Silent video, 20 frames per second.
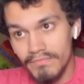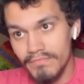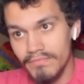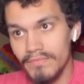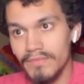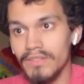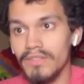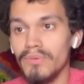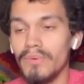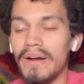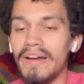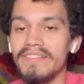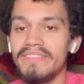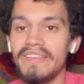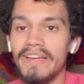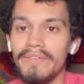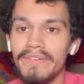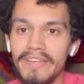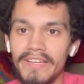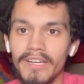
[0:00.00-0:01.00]
UI's
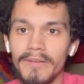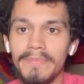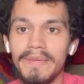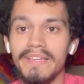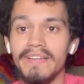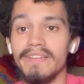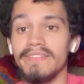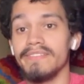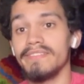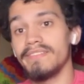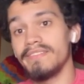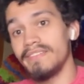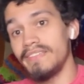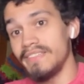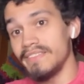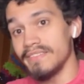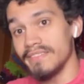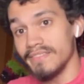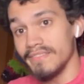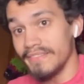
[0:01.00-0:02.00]
down here because
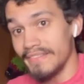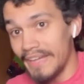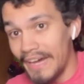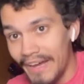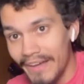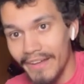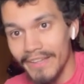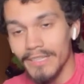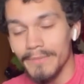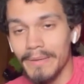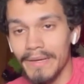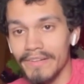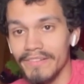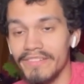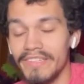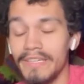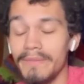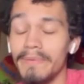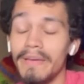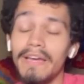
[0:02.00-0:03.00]
he's not on the better
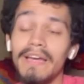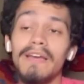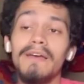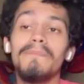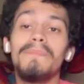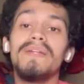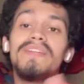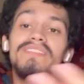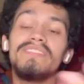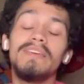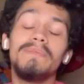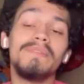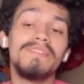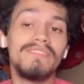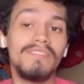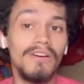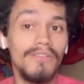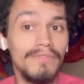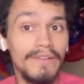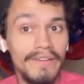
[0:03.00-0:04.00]
team, but his team is
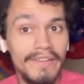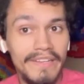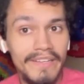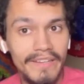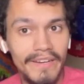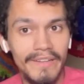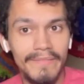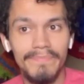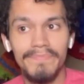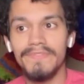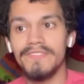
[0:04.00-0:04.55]
still very good.